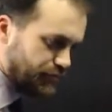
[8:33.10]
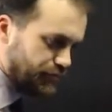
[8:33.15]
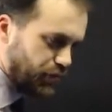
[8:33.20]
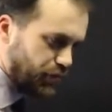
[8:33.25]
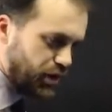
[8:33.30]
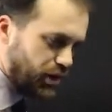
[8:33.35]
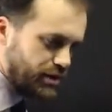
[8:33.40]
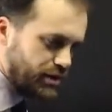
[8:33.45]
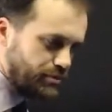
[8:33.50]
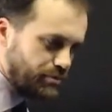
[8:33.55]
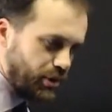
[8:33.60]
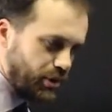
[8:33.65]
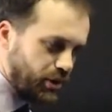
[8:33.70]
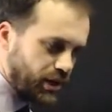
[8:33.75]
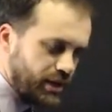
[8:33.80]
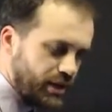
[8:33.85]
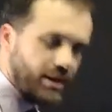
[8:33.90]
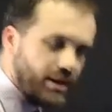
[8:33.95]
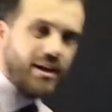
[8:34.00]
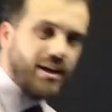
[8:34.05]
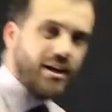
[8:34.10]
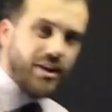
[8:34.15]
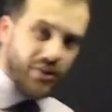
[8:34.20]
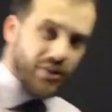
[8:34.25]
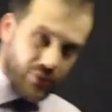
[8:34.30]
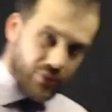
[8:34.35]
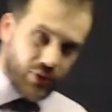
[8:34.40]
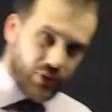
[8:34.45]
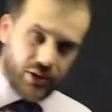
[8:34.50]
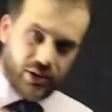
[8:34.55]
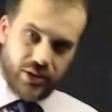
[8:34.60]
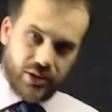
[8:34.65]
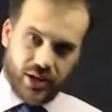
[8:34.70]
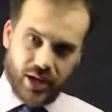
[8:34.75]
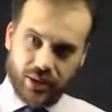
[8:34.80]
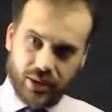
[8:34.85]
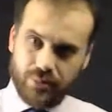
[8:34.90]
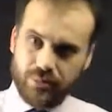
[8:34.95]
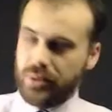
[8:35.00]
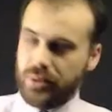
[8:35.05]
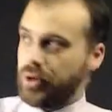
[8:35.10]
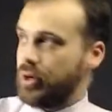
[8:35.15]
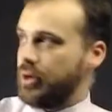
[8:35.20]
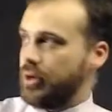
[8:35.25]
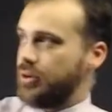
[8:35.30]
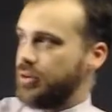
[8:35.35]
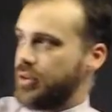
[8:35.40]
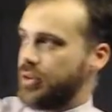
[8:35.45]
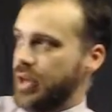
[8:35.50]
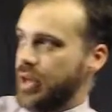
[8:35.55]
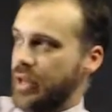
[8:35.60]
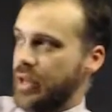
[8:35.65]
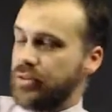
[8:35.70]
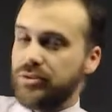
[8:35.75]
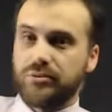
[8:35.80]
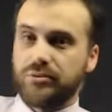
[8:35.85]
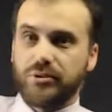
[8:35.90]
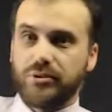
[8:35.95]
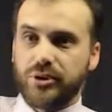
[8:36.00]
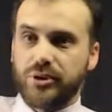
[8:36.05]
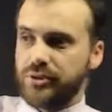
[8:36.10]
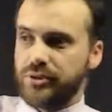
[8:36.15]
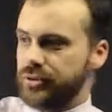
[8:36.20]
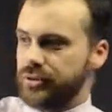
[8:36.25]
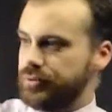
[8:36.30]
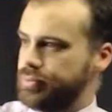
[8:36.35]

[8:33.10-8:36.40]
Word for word: divided by the number, the nth root.